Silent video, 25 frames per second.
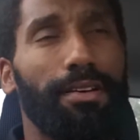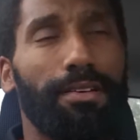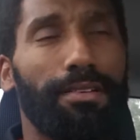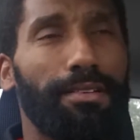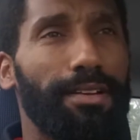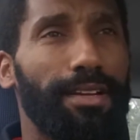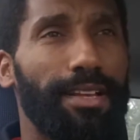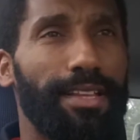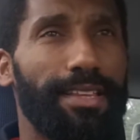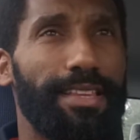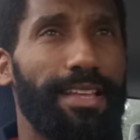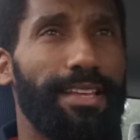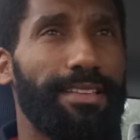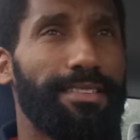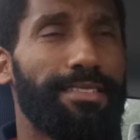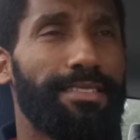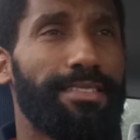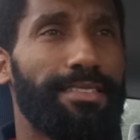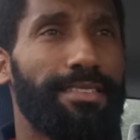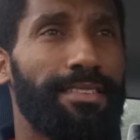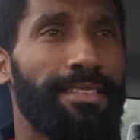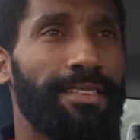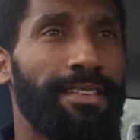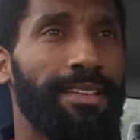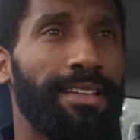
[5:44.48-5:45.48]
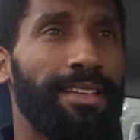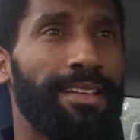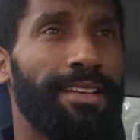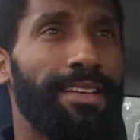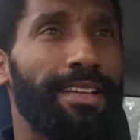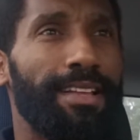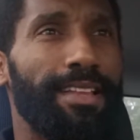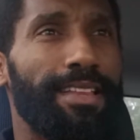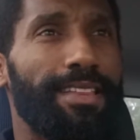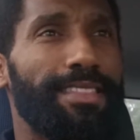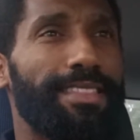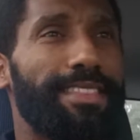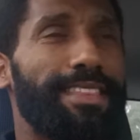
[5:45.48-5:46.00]
Like that's
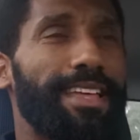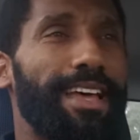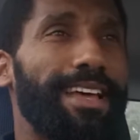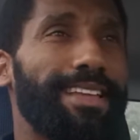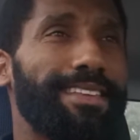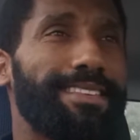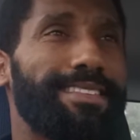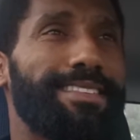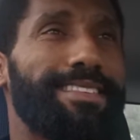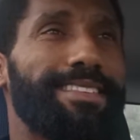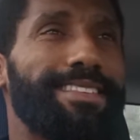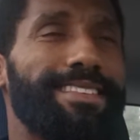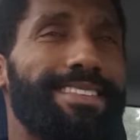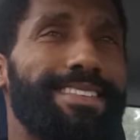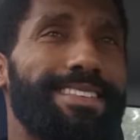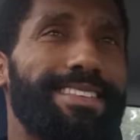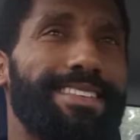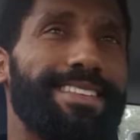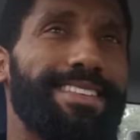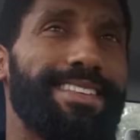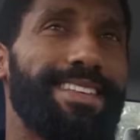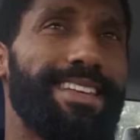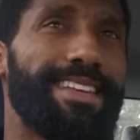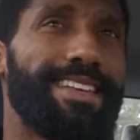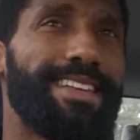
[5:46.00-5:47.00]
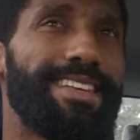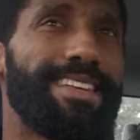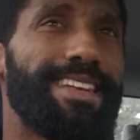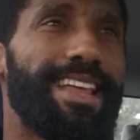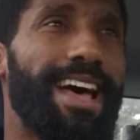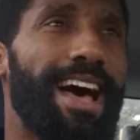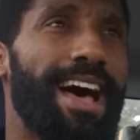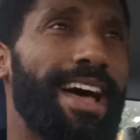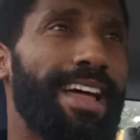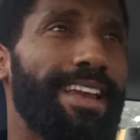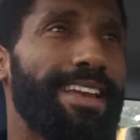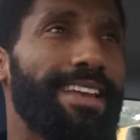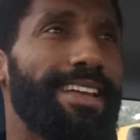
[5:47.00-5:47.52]

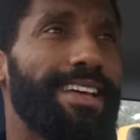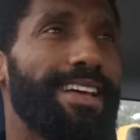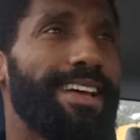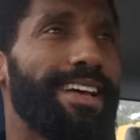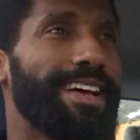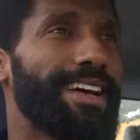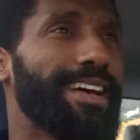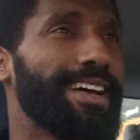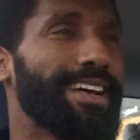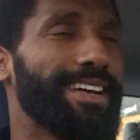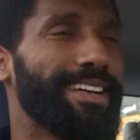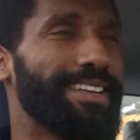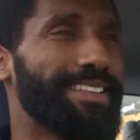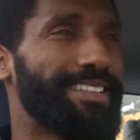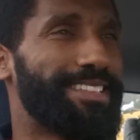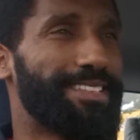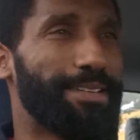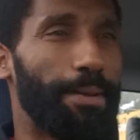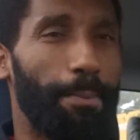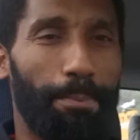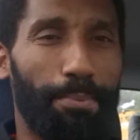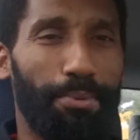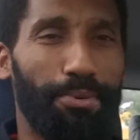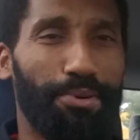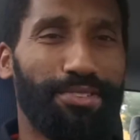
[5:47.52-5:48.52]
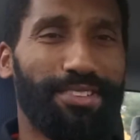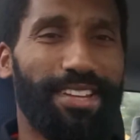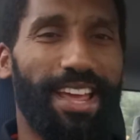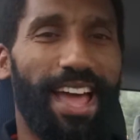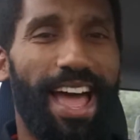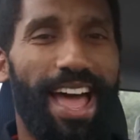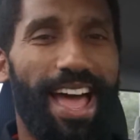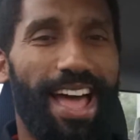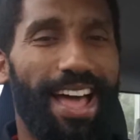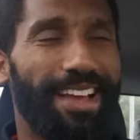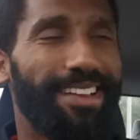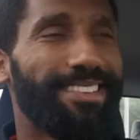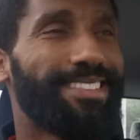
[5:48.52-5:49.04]
not a simple
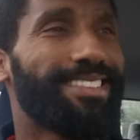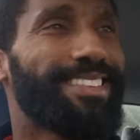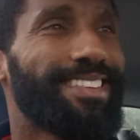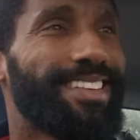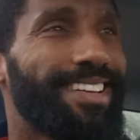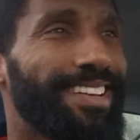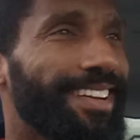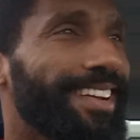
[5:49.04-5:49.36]
task.